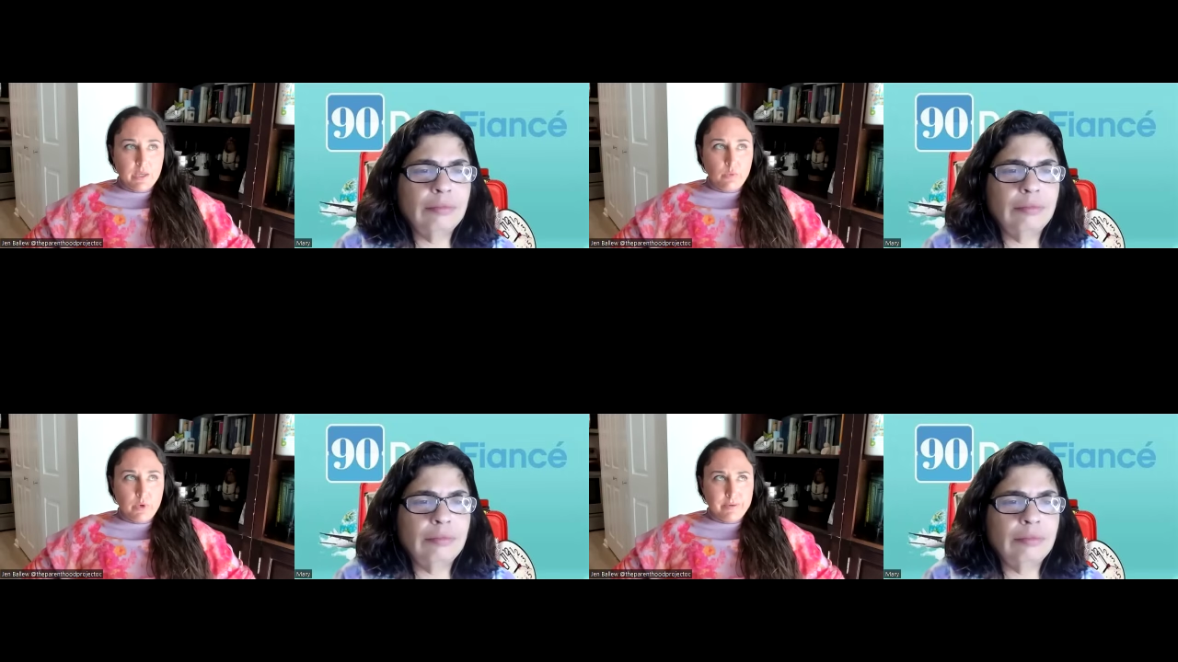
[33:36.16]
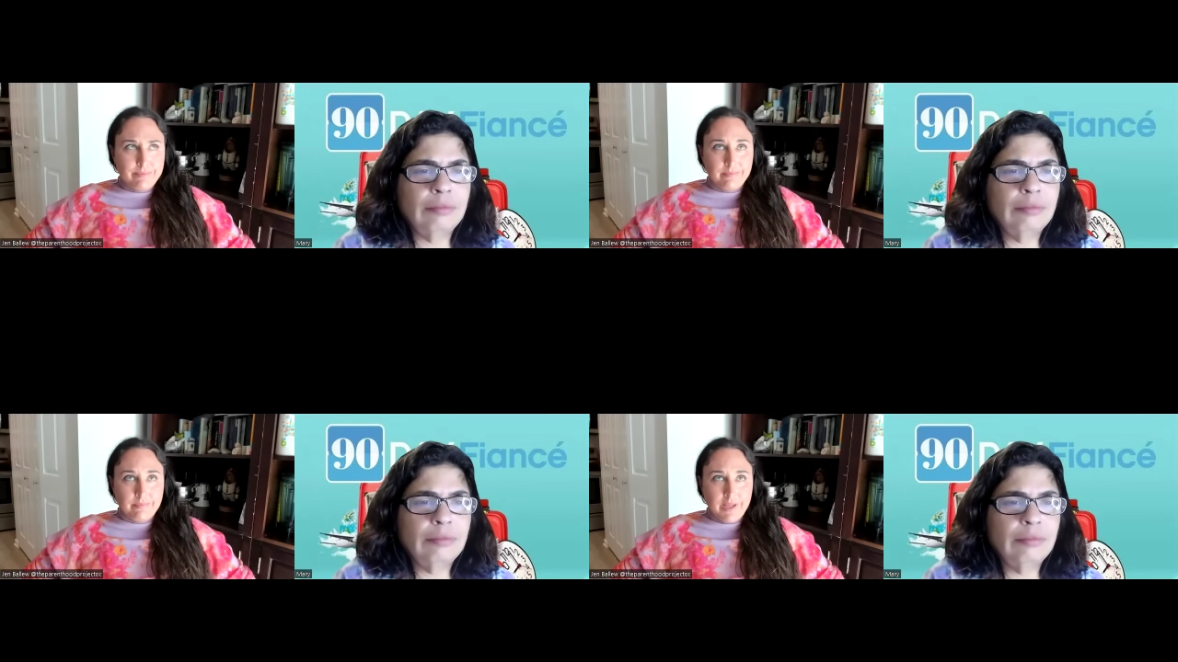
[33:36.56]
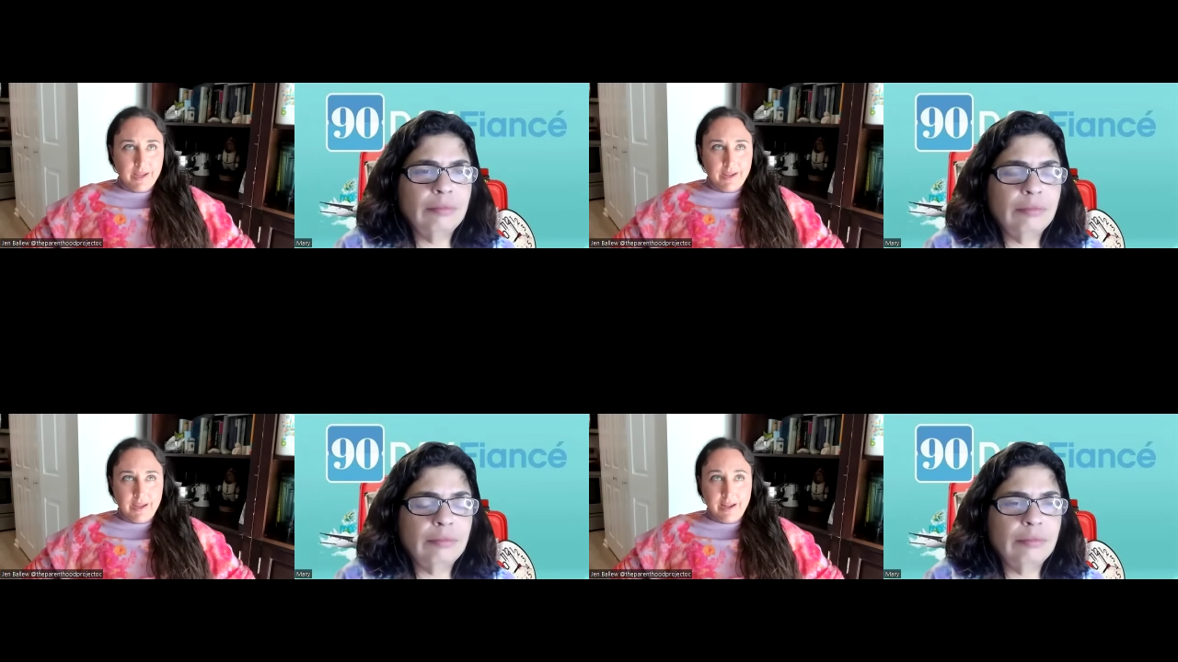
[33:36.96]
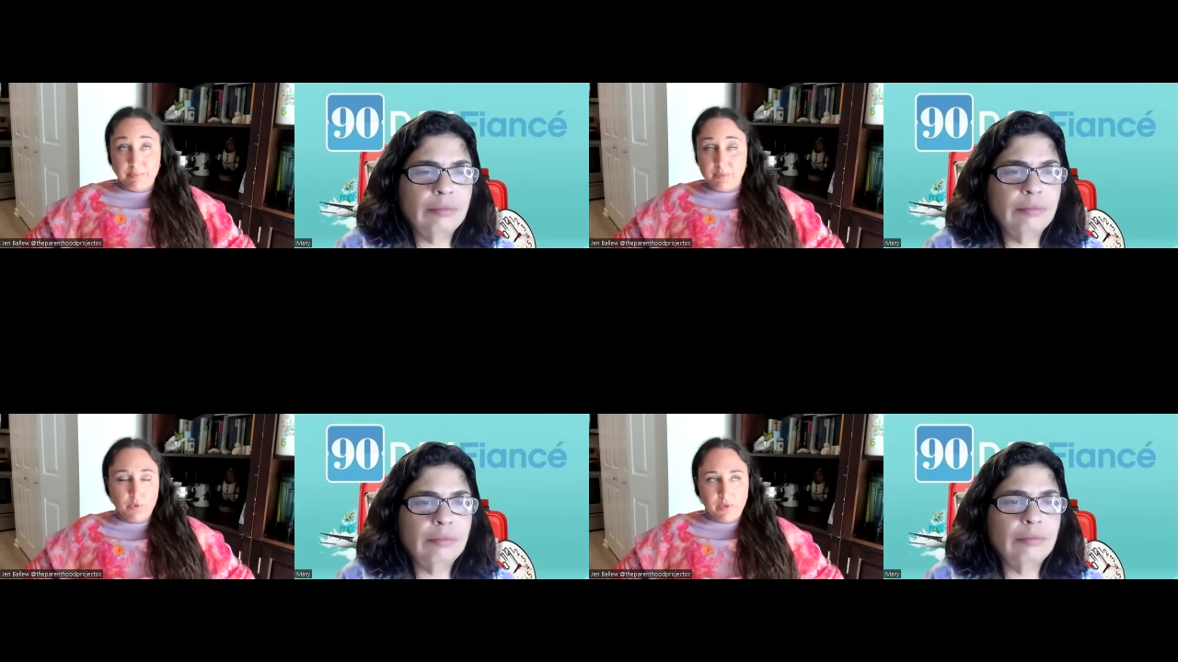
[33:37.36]
Speaker 1: he would and
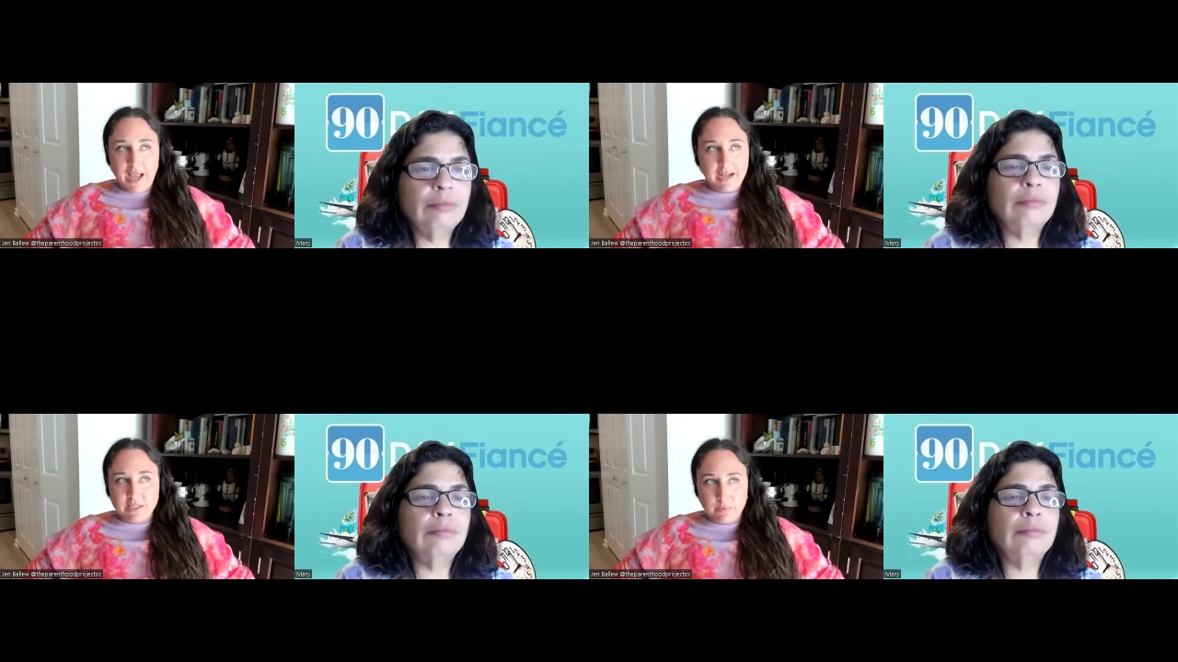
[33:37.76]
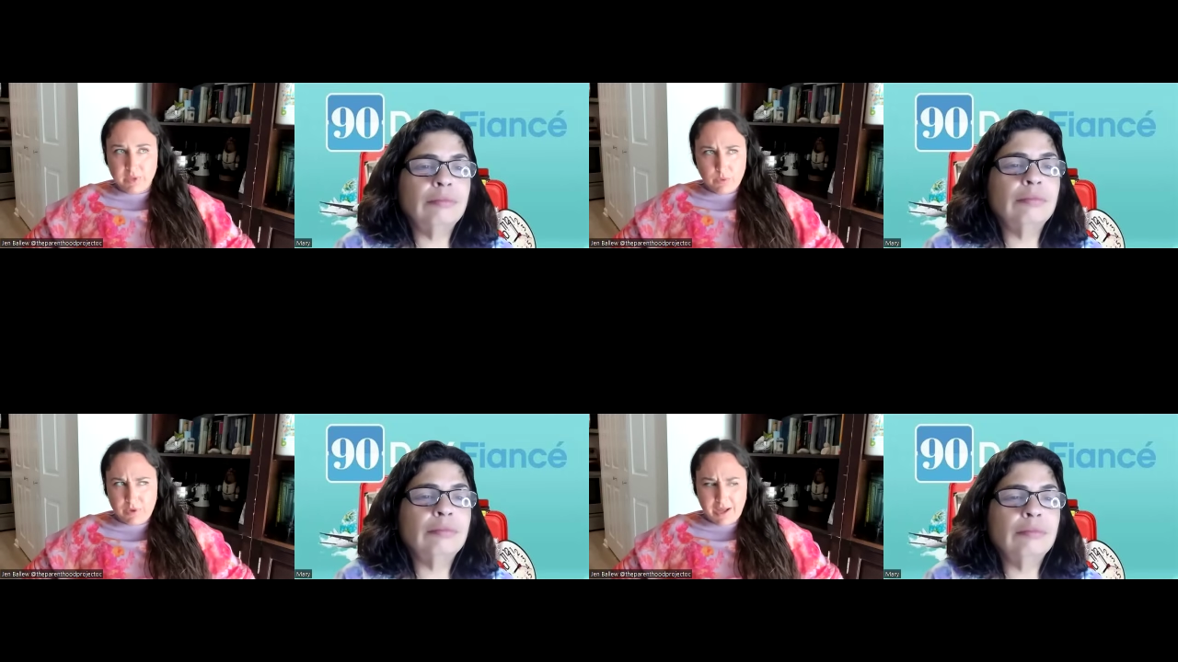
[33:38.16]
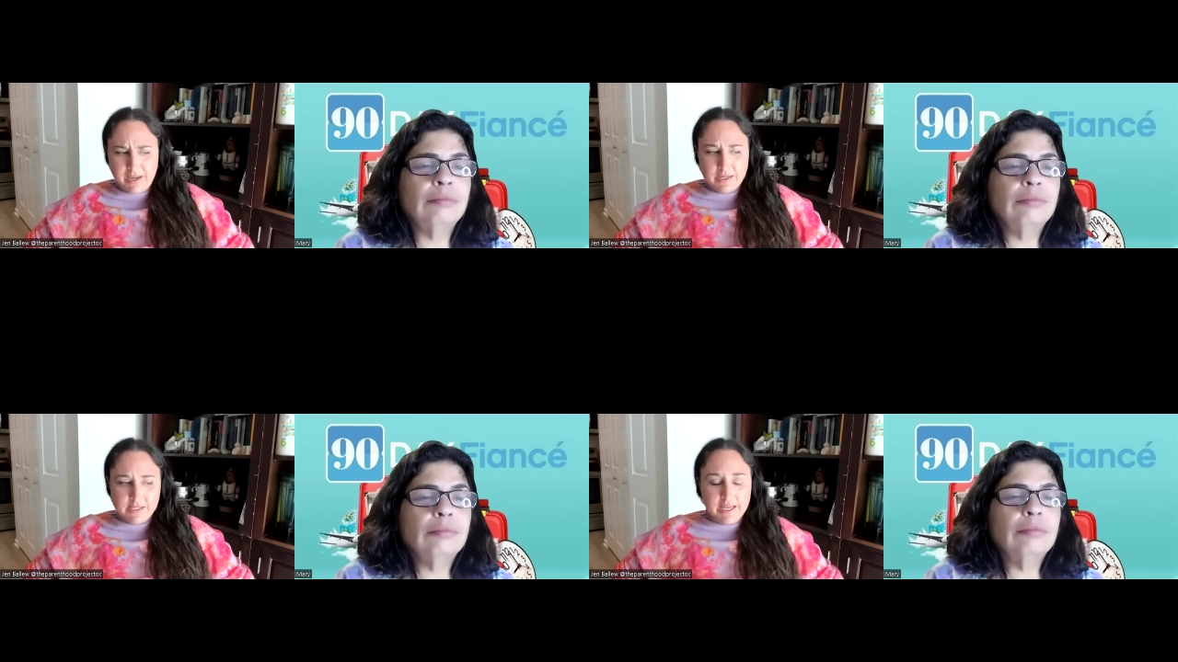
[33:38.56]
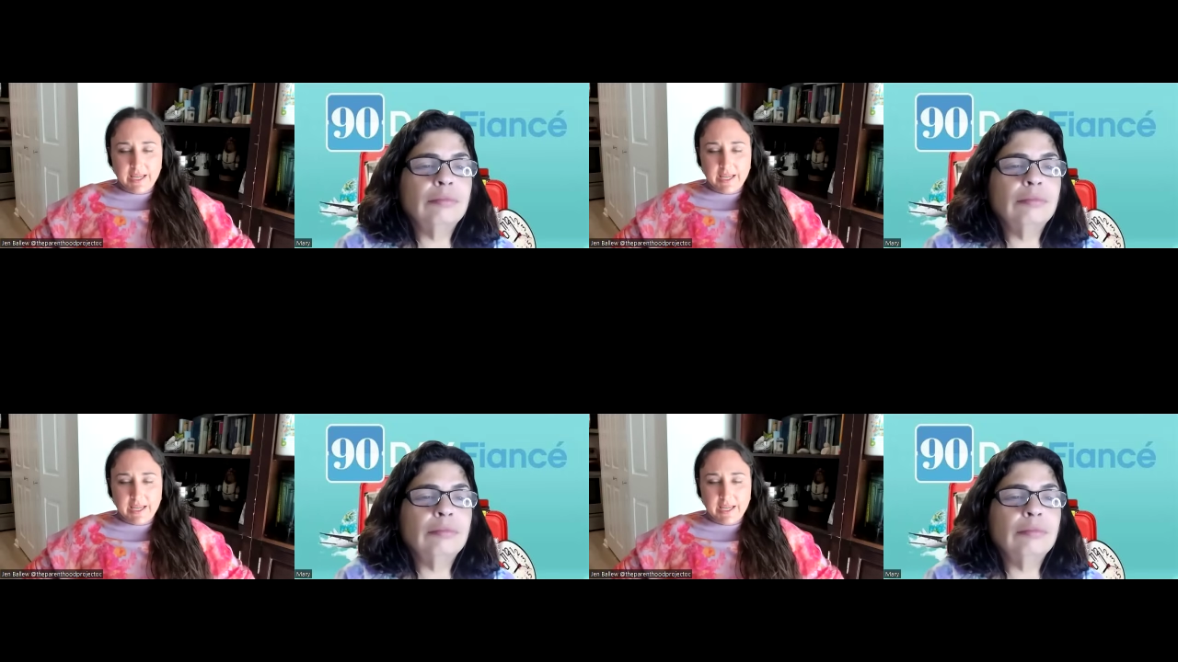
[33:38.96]
people will ask him like well how are you going to take